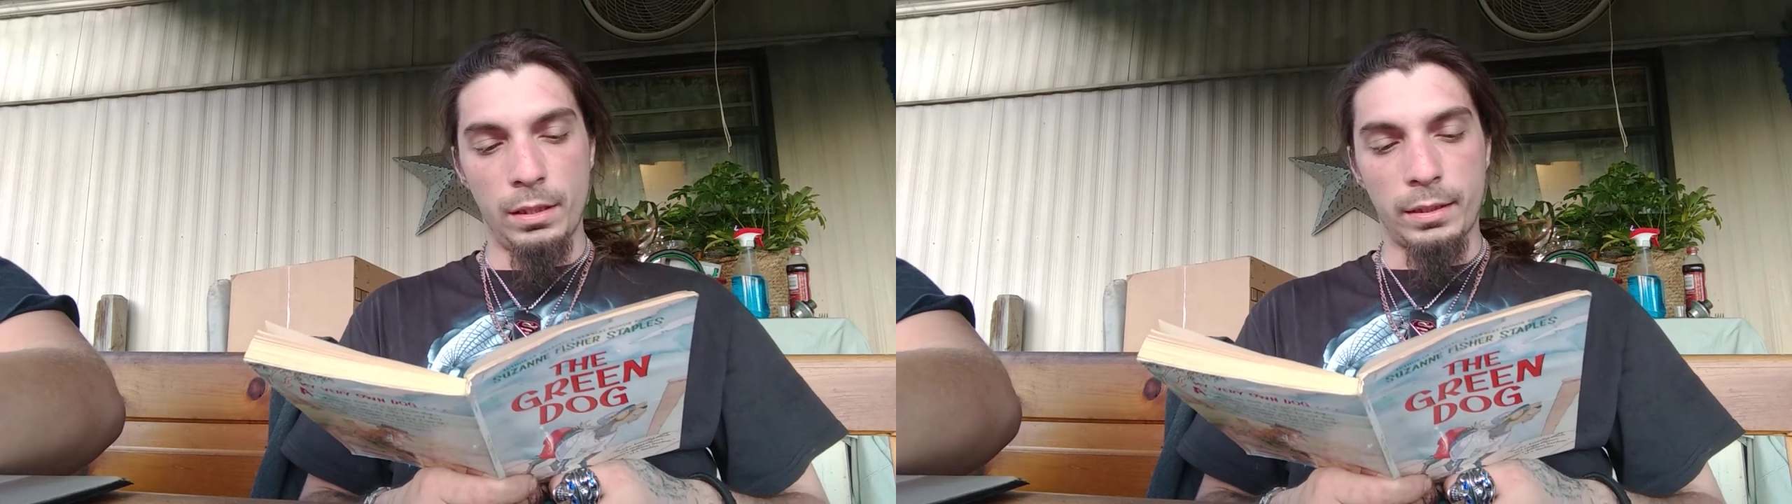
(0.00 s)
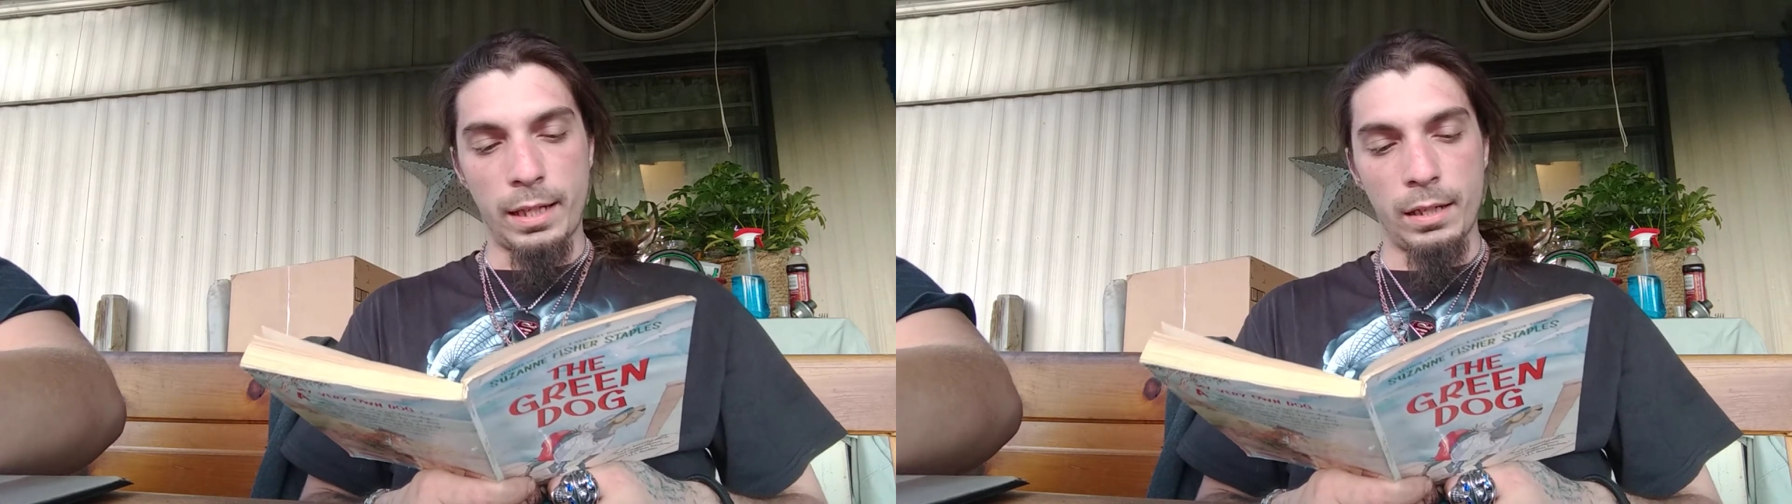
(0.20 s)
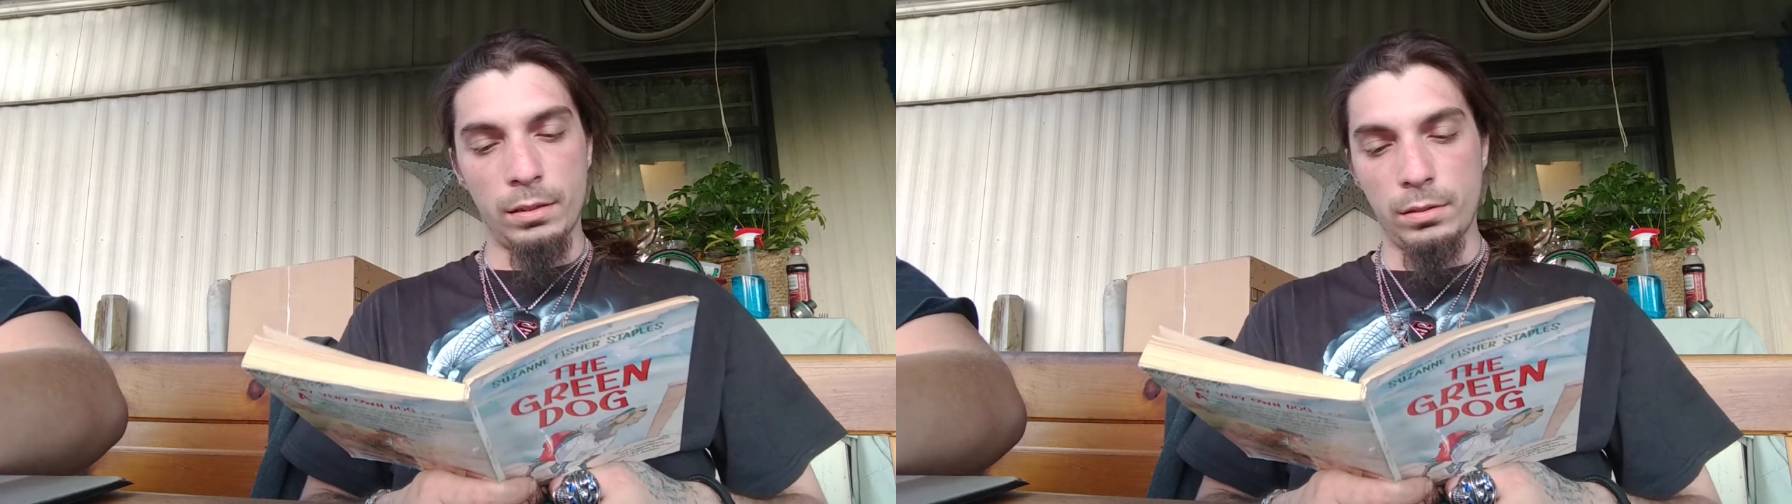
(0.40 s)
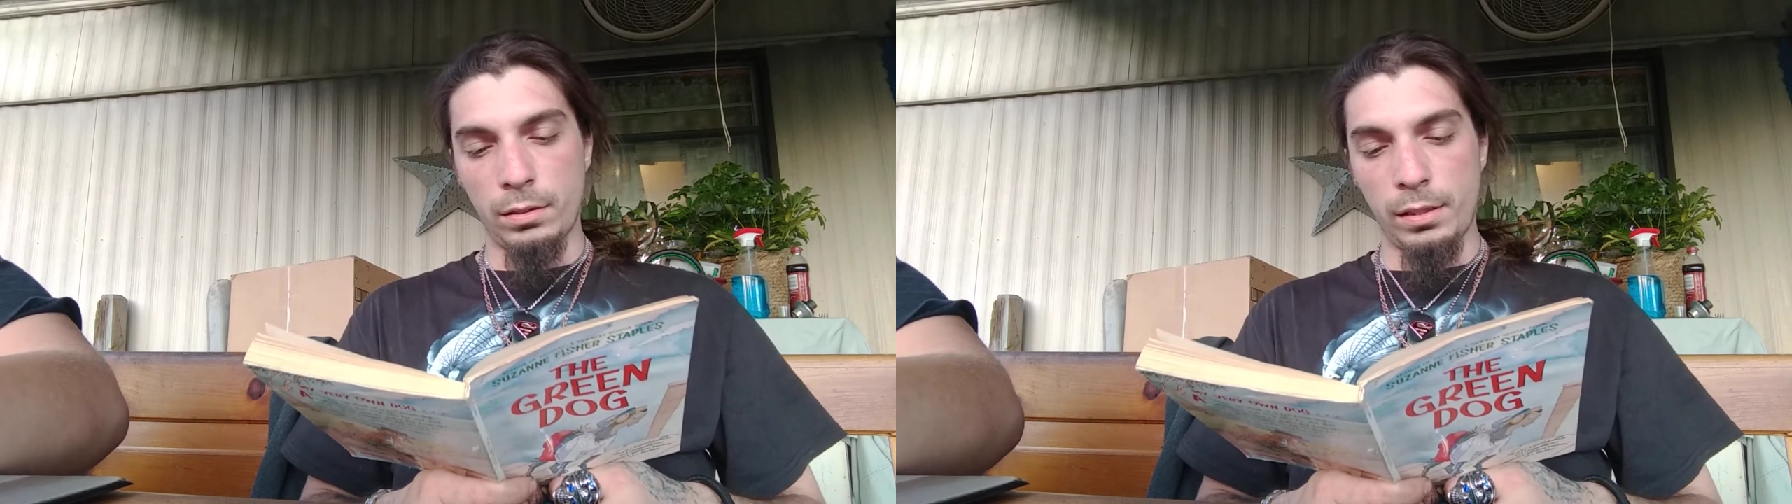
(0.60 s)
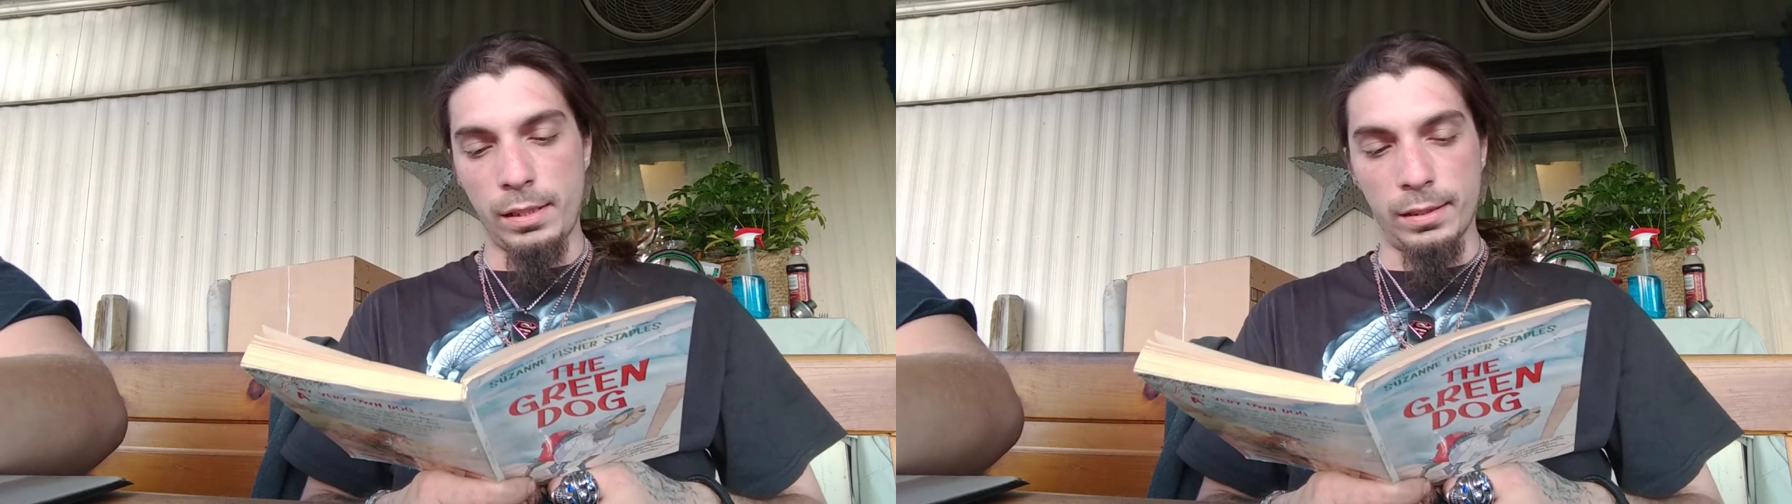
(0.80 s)

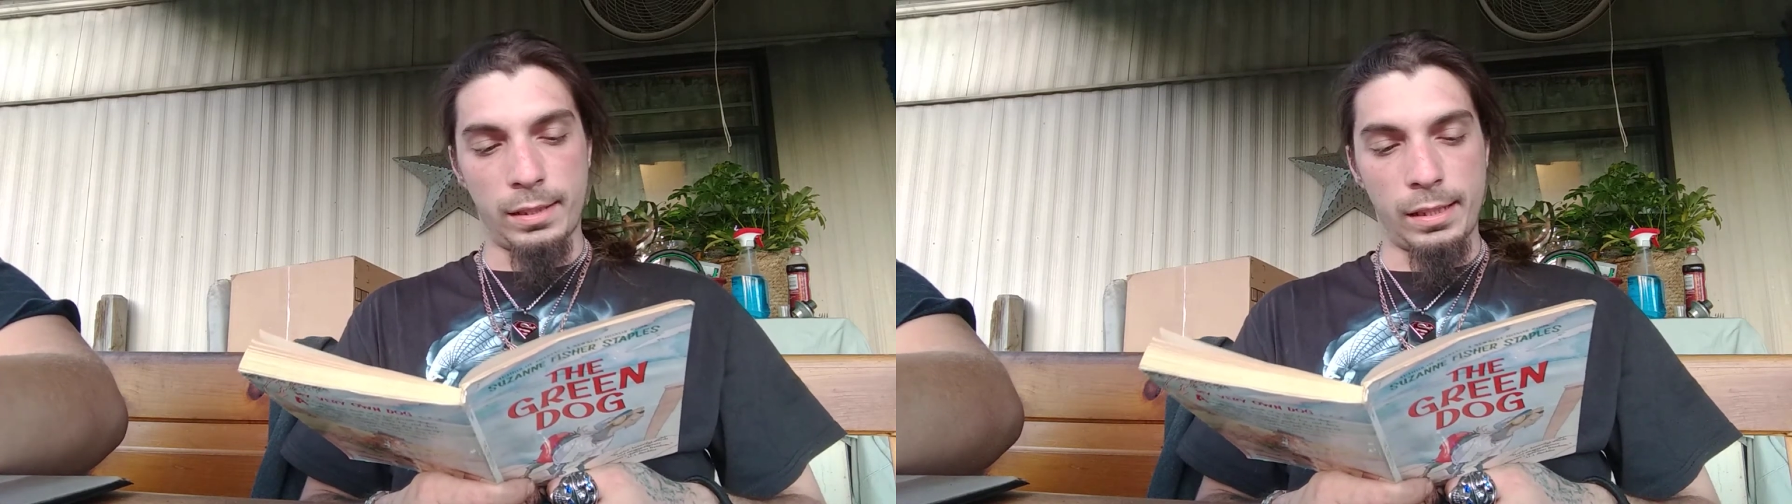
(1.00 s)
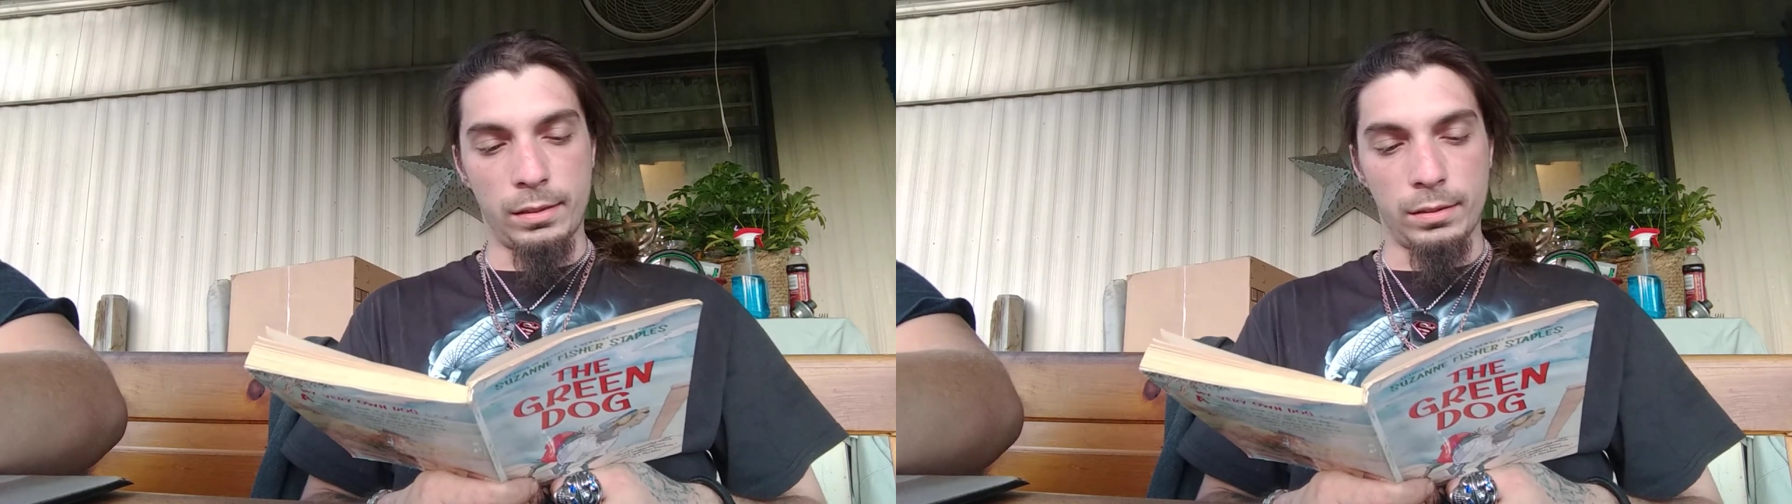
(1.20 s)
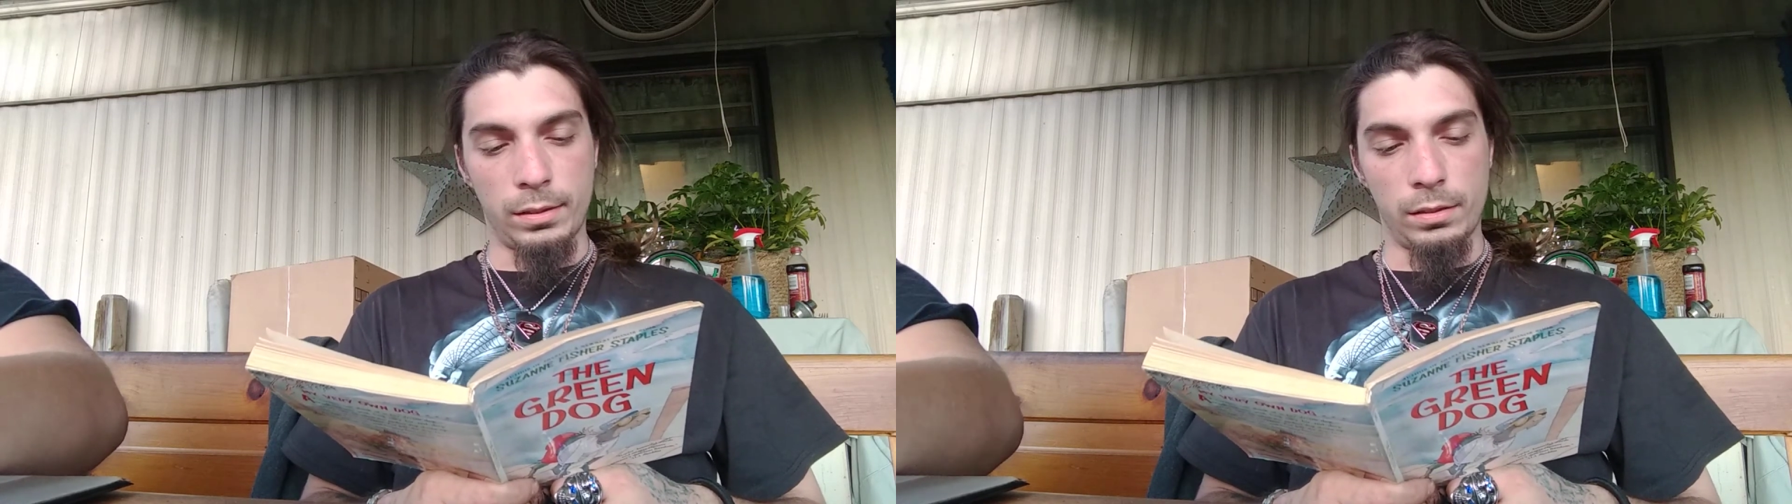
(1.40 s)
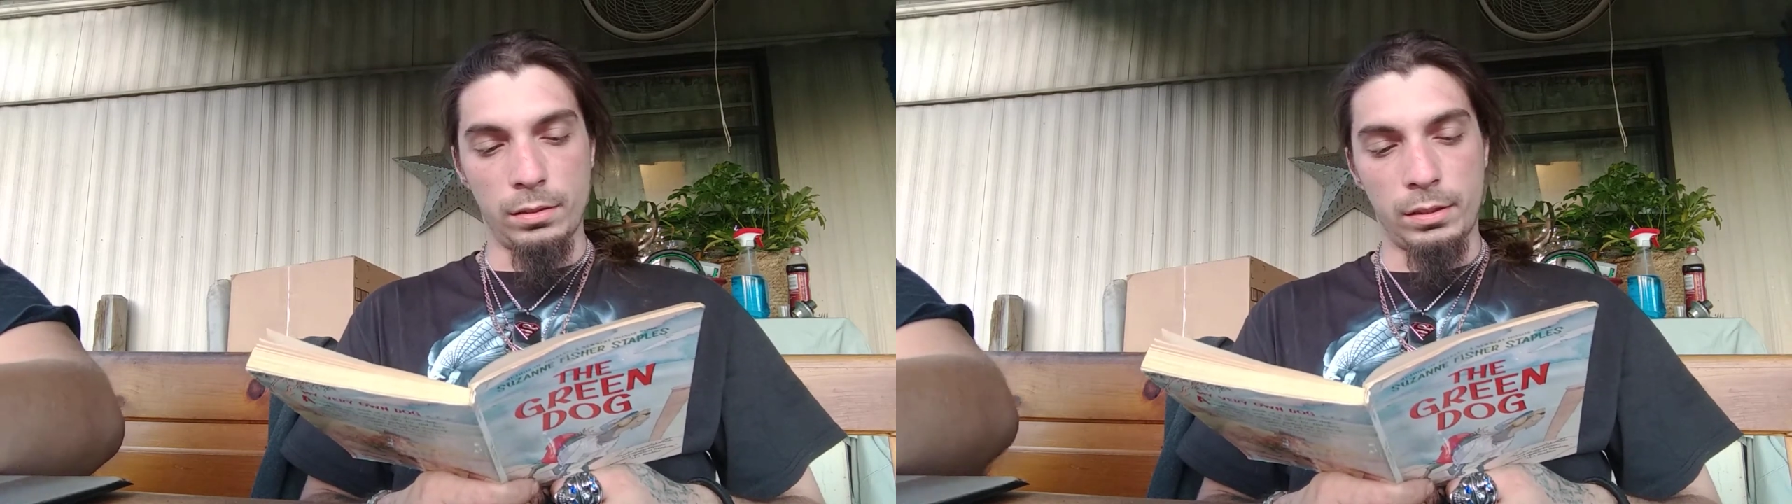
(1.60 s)
Carol is talented.